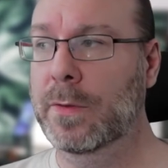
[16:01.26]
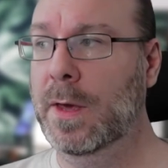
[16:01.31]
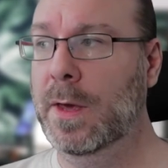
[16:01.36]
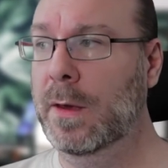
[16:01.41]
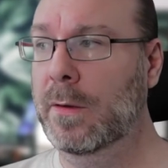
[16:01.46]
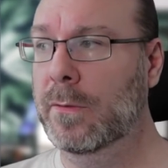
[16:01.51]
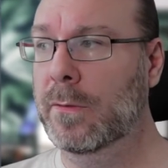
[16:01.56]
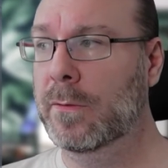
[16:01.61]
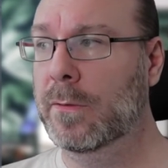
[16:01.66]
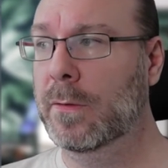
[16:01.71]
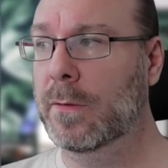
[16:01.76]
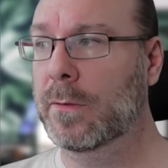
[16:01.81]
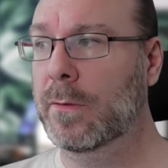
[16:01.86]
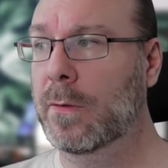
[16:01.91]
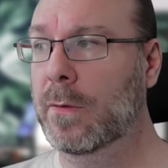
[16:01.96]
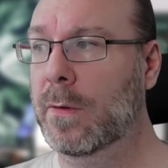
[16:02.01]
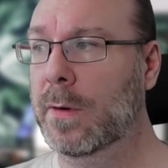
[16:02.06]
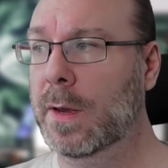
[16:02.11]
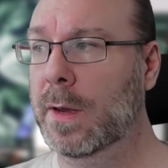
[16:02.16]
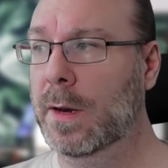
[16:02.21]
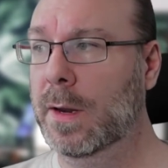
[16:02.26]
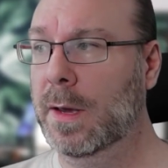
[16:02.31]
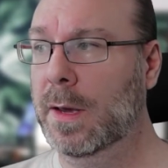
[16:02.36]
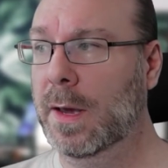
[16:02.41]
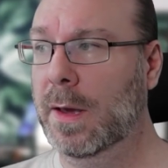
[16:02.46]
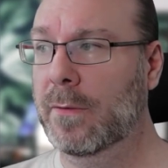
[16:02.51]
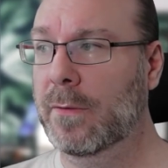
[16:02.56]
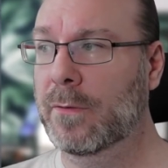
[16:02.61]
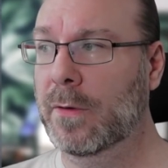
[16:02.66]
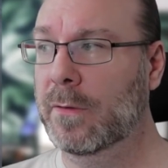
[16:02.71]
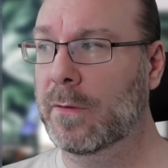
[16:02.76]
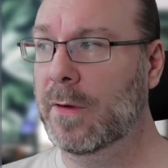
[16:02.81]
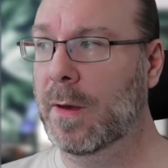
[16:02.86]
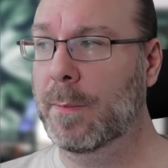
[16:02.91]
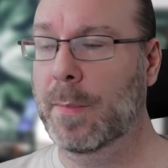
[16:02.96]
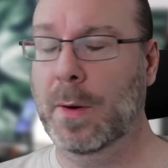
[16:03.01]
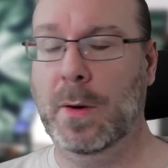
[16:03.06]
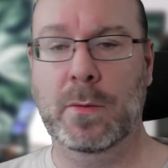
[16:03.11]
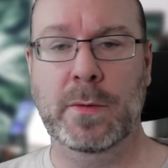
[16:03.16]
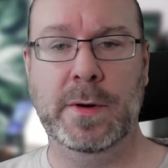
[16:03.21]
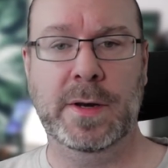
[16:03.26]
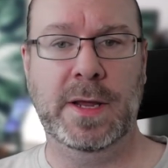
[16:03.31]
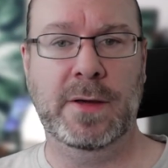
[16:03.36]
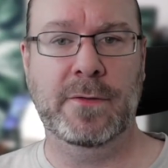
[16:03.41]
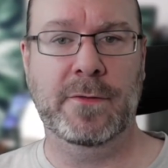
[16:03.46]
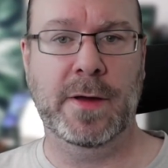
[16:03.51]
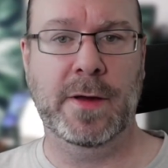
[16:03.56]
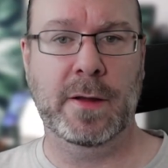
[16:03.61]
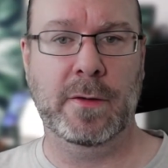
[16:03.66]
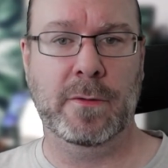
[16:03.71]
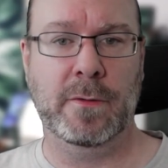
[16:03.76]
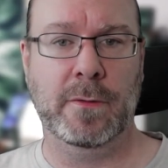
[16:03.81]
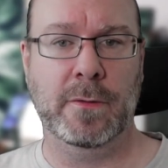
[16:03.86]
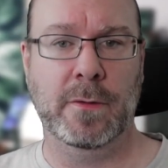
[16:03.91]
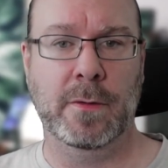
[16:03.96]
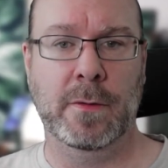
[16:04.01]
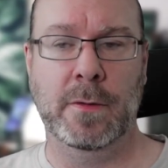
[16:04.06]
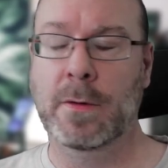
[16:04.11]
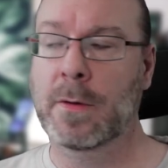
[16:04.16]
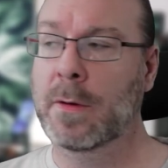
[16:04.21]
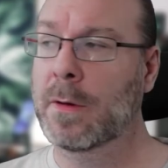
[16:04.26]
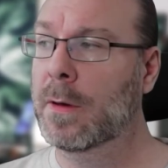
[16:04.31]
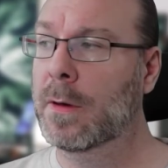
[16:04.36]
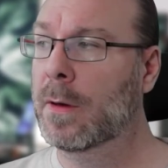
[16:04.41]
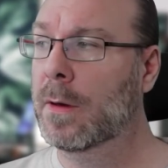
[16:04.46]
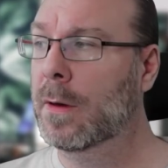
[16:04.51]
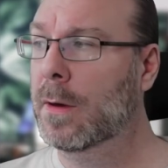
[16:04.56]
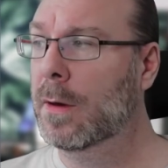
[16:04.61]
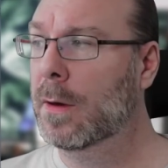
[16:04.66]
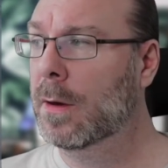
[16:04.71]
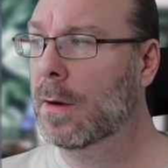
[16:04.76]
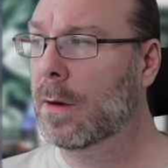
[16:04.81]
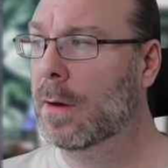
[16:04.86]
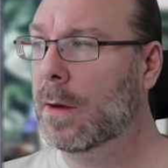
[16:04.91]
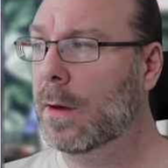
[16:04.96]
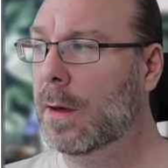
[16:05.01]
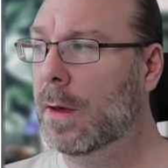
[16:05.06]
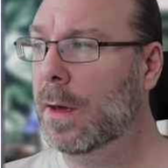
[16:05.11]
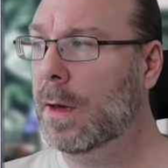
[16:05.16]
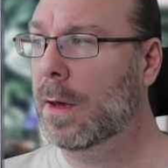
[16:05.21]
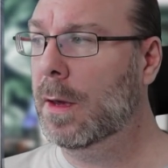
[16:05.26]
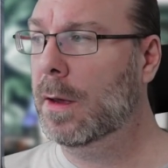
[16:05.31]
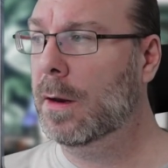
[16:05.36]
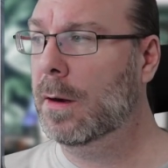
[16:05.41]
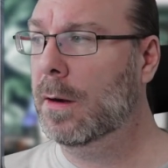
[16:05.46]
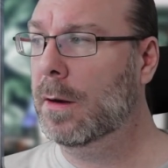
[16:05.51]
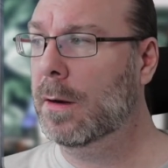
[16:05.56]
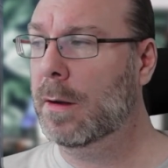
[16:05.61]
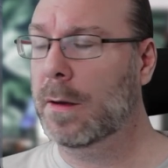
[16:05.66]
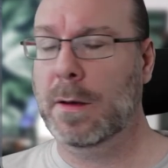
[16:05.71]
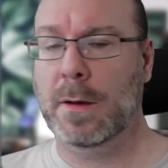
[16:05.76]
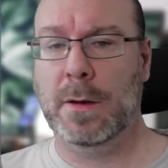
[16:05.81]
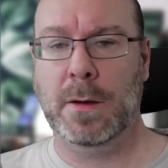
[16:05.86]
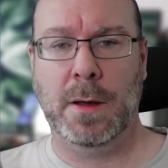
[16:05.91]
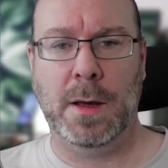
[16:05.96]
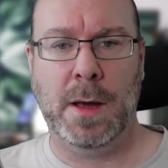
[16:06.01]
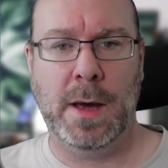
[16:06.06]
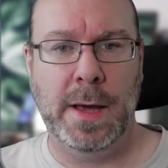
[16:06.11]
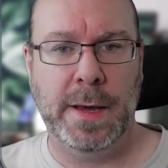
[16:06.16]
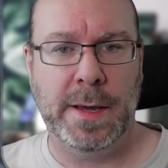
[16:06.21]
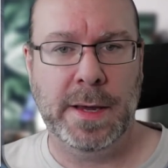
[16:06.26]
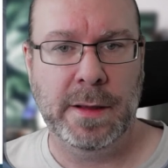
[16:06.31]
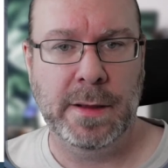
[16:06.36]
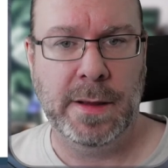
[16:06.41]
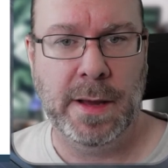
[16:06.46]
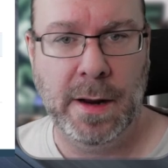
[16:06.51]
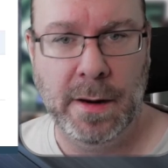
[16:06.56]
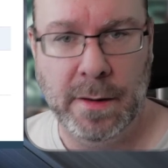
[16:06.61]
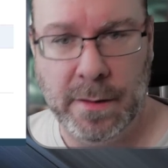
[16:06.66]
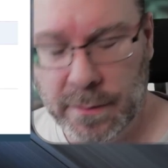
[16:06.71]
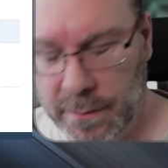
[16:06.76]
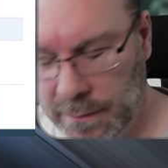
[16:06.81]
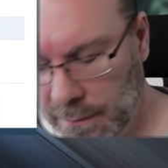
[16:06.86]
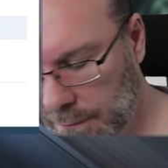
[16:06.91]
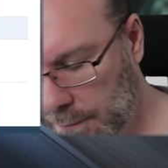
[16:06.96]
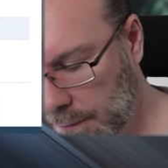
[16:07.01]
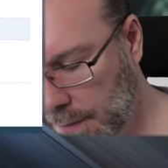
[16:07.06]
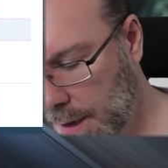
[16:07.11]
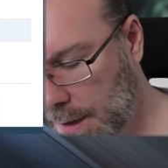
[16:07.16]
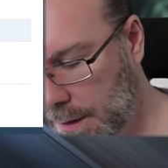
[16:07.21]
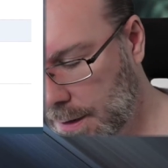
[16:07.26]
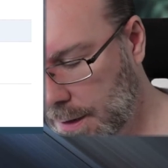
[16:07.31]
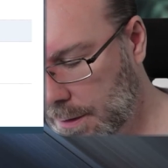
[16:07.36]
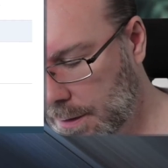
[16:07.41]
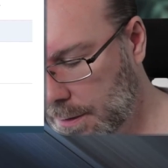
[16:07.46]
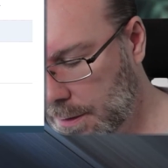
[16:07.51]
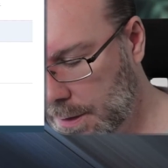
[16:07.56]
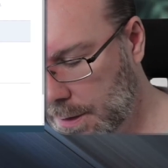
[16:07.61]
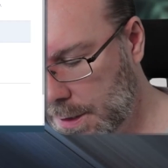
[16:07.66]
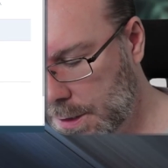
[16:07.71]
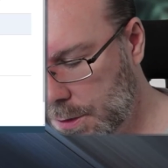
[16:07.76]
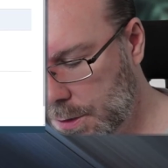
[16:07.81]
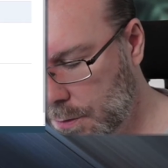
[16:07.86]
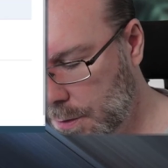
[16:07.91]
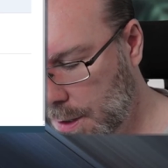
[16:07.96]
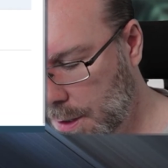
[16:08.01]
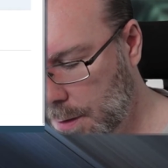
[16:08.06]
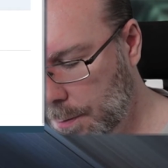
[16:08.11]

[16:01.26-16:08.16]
So you can have, for example, only defects, and I can then say that issue type,